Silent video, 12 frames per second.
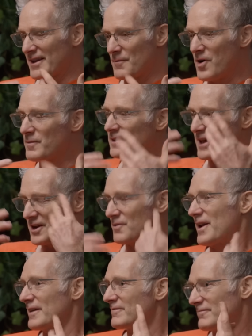like a moment later,
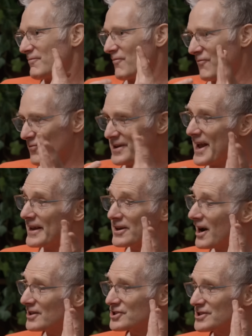when I regained
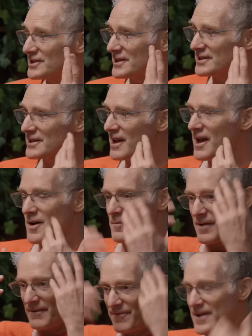consciousness,
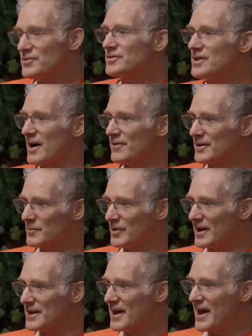my face was covered in
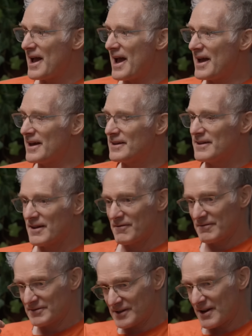blood, and
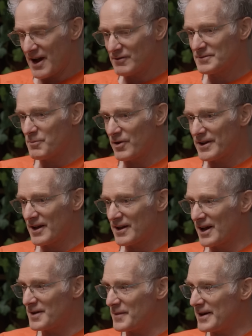the guy was pointing a
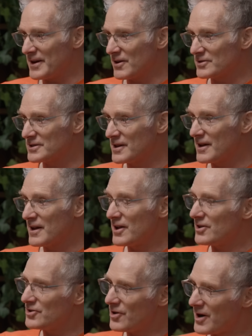gun at me, and he goes,
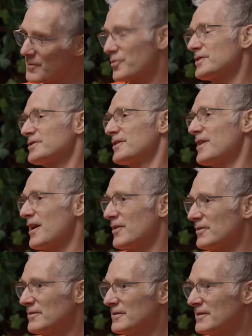"You're our prisoner now."
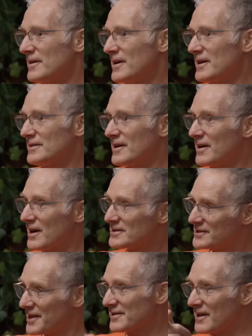And
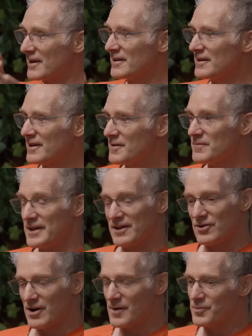asirna, meaning
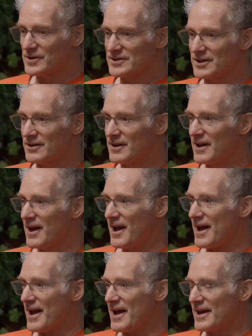you're our prisoner.
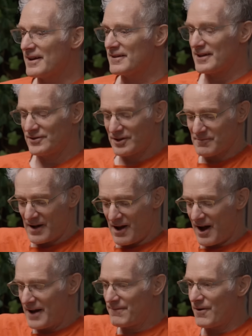And they took my
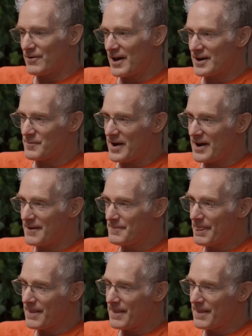iPhone out of my